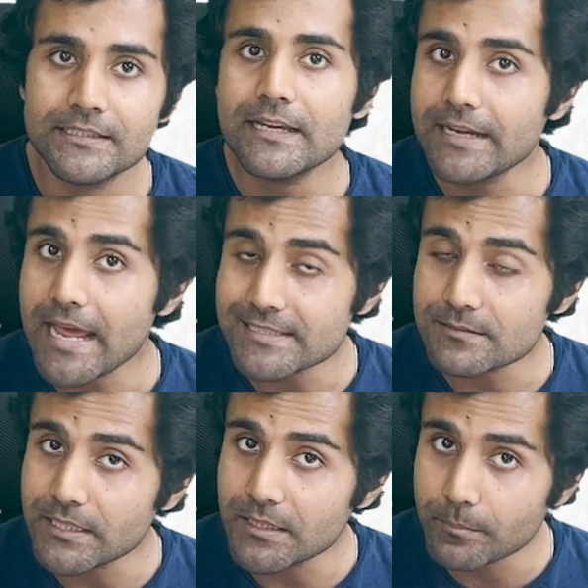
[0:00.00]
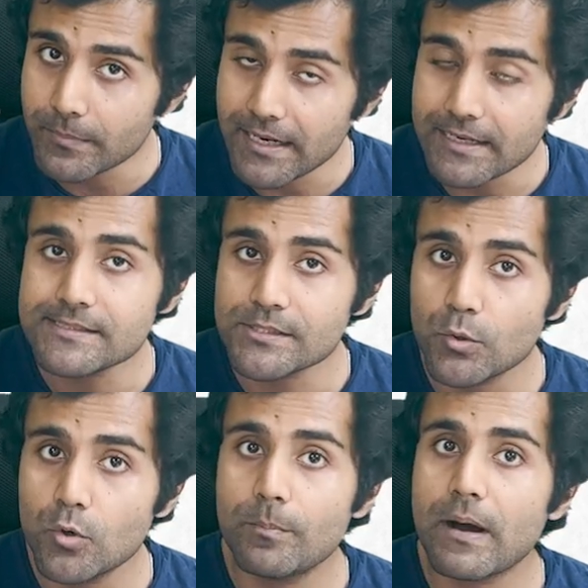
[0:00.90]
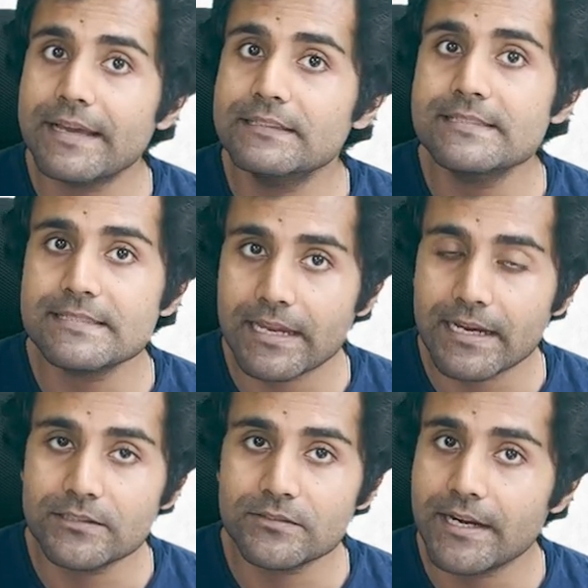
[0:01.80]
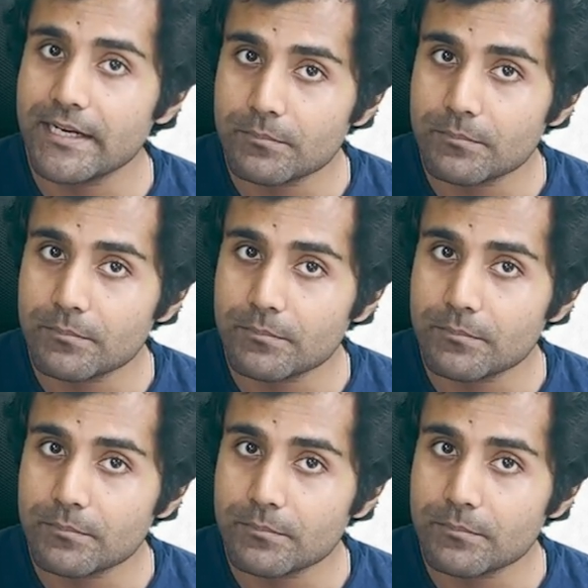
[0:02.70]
it has been made so by the second thread,